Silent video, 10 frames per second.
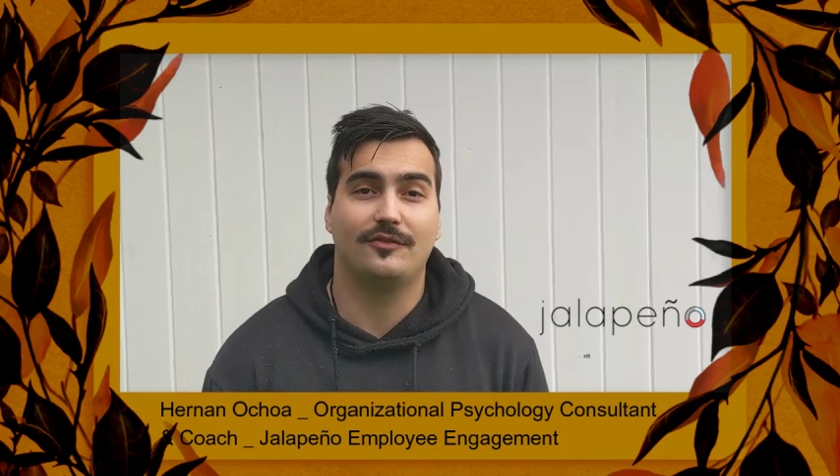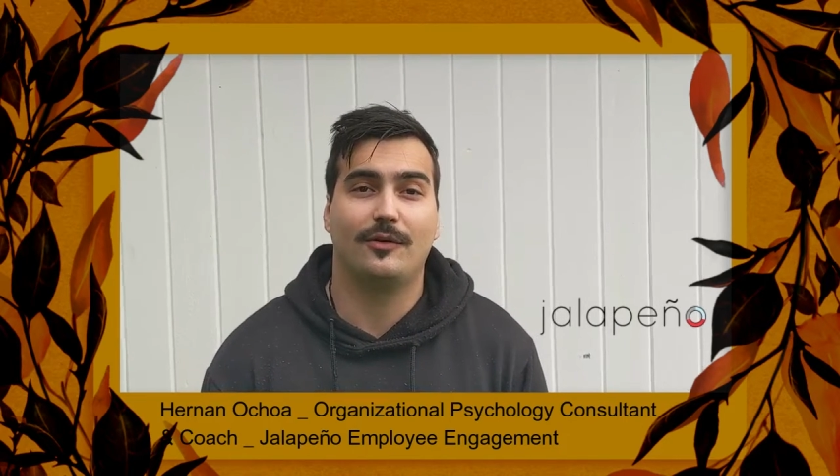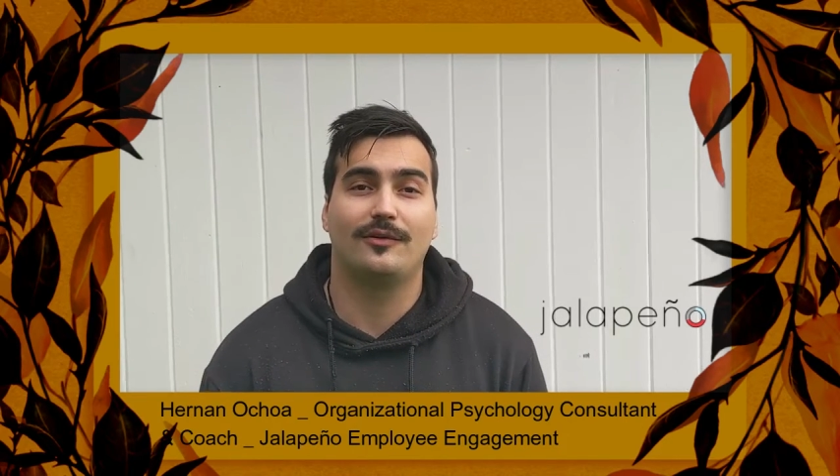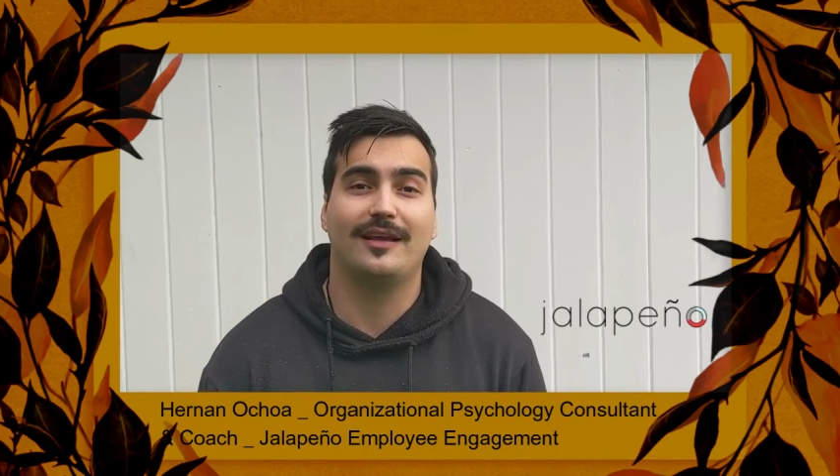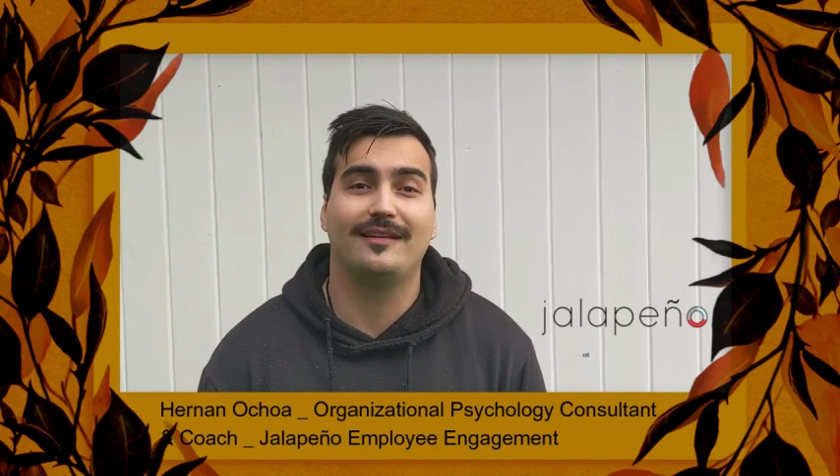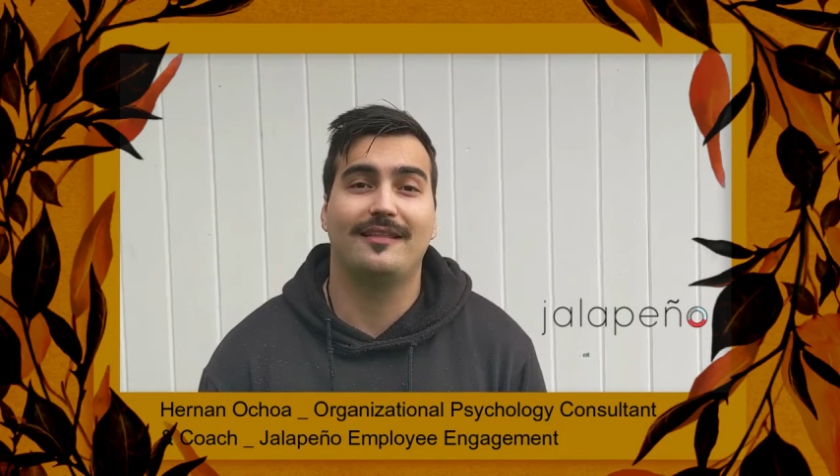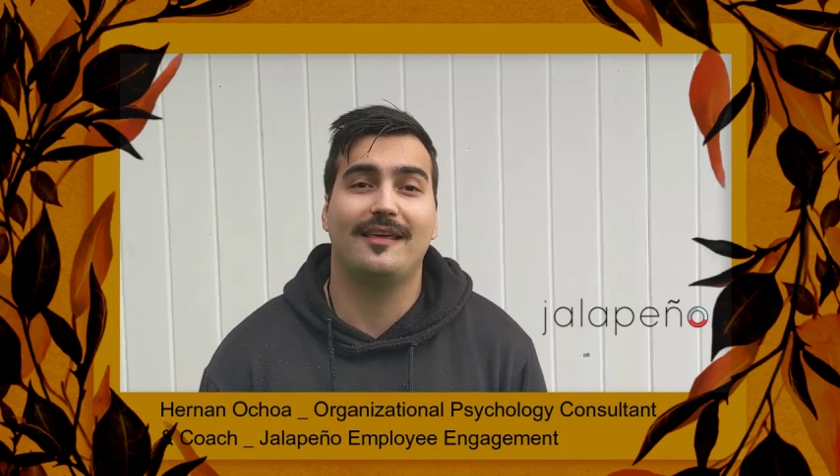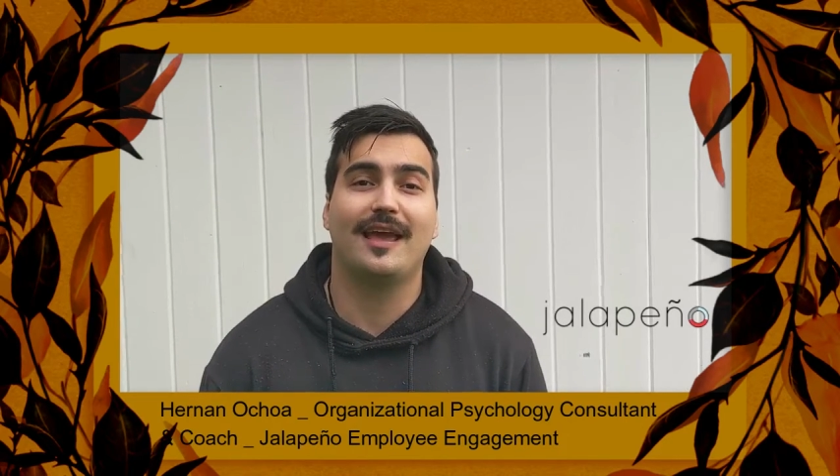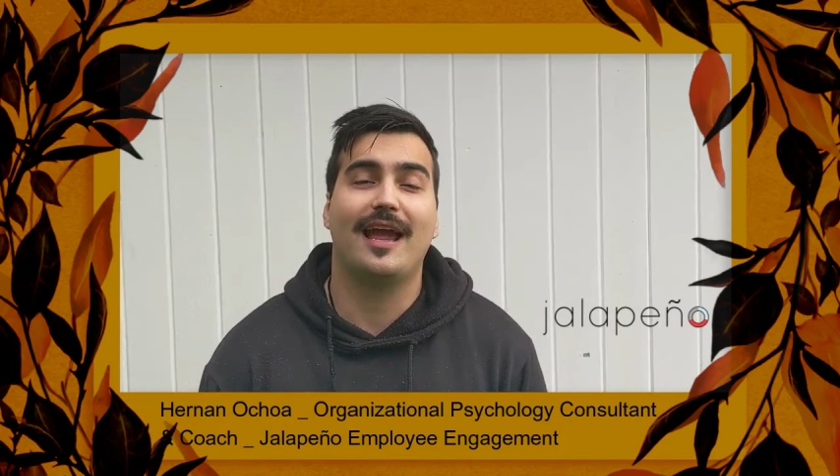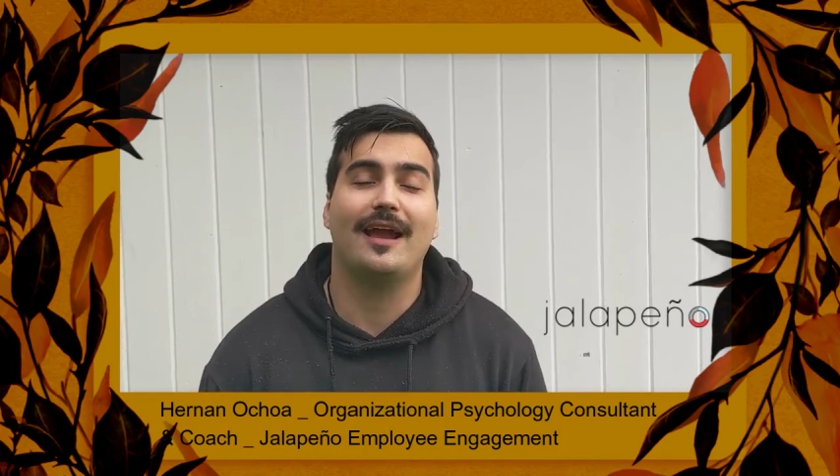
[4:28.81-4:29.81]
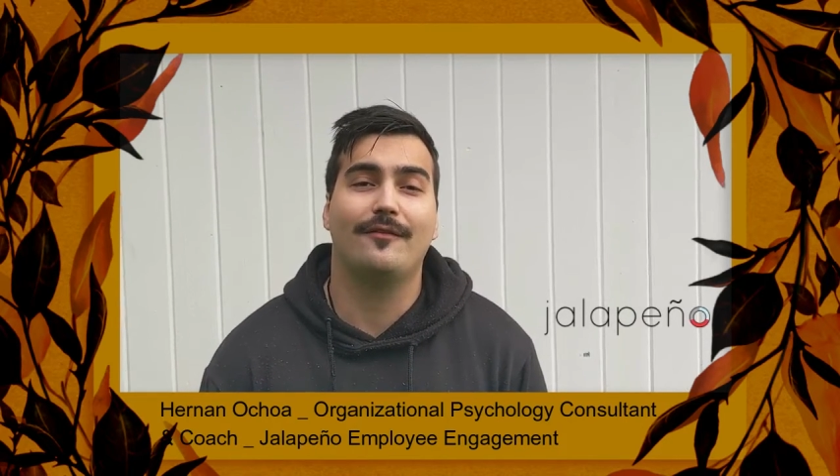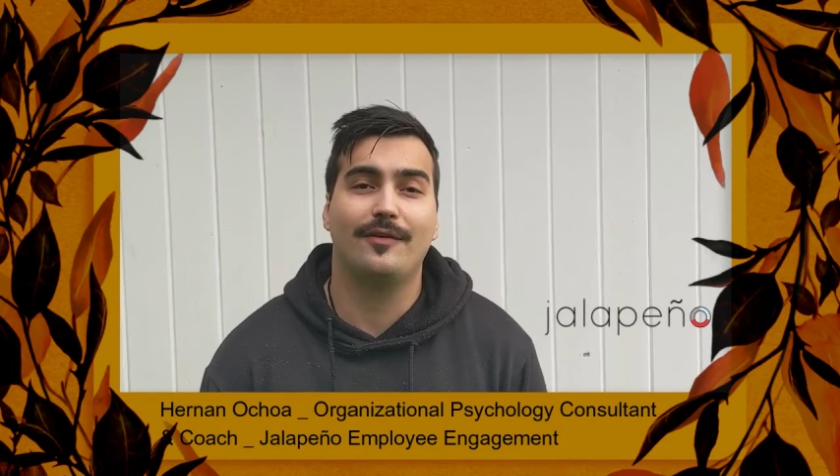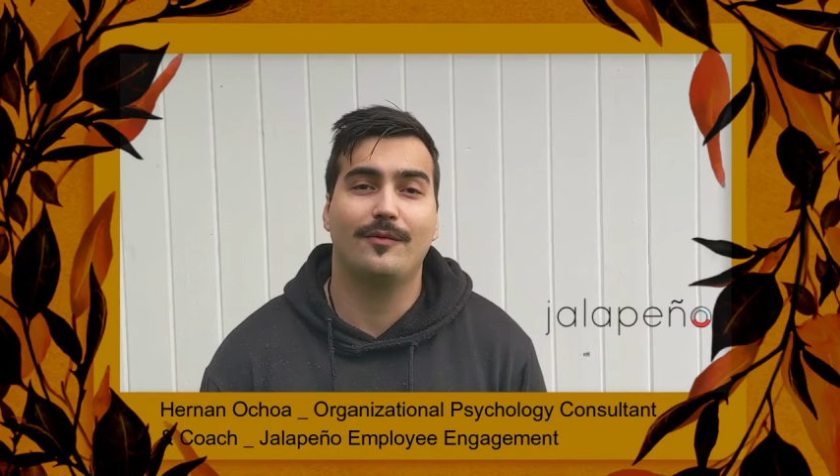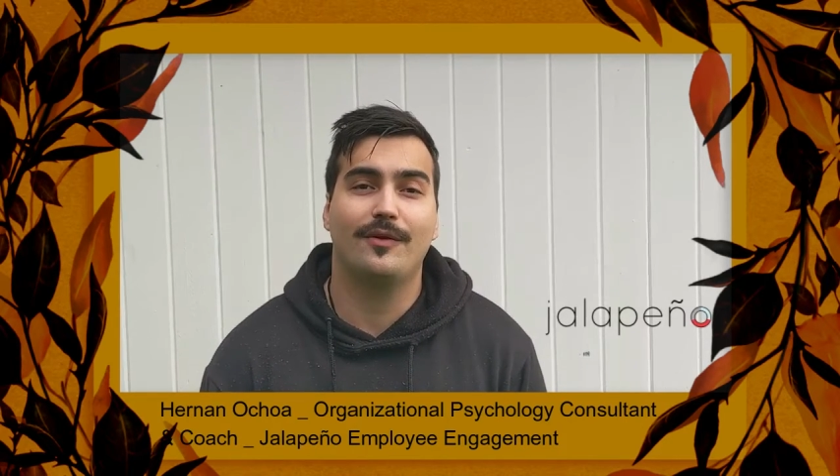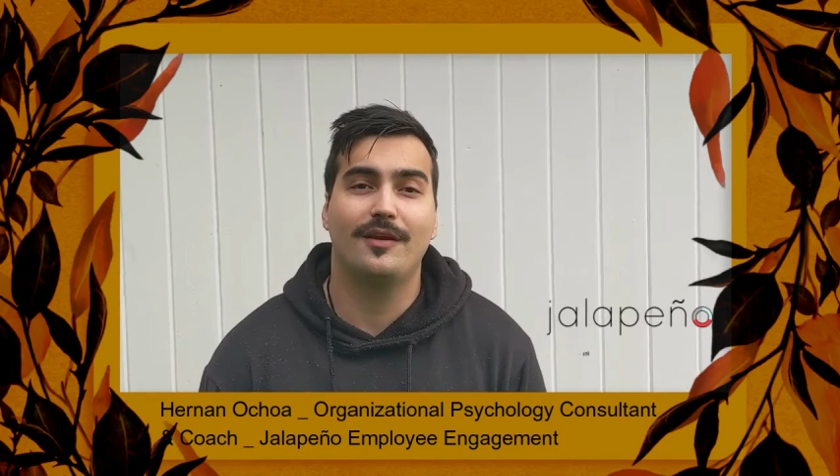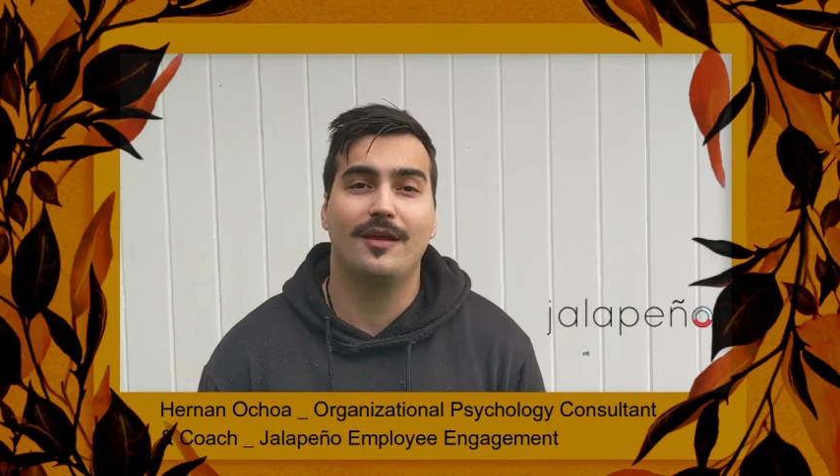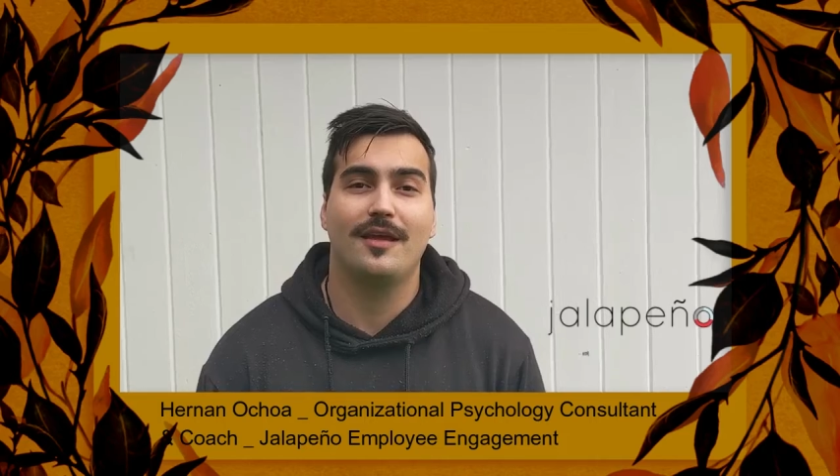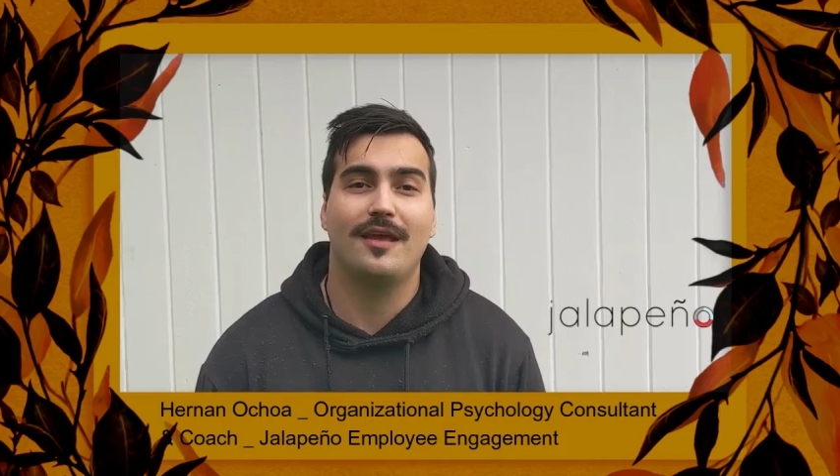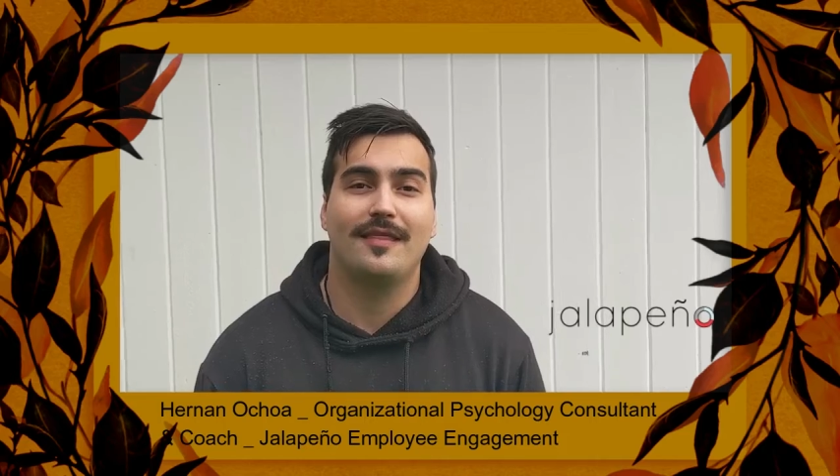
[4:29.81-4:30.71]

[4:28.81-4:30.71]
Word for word: So I would like to thank everyone